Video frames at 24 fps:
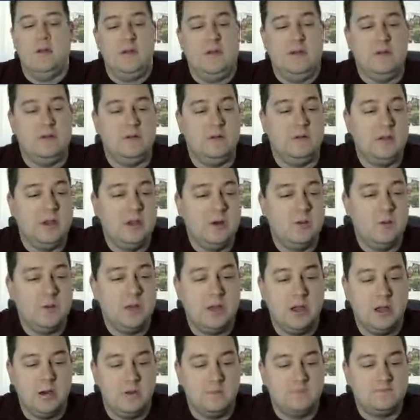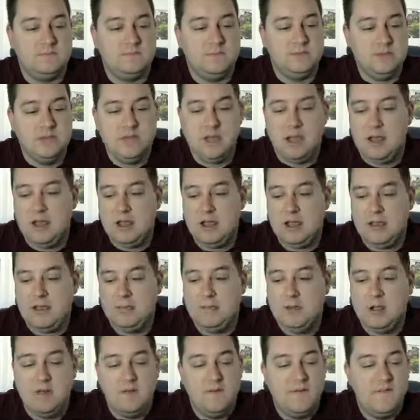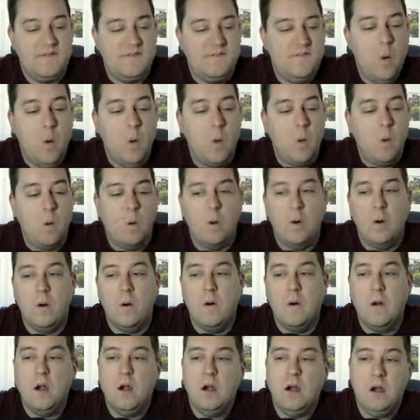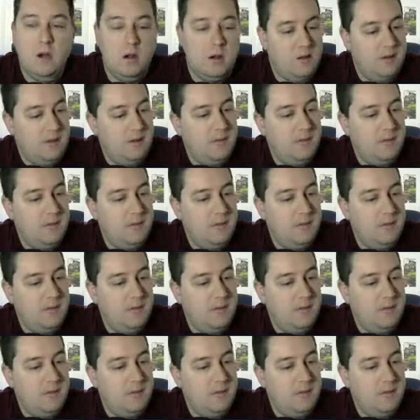So here we go. Time for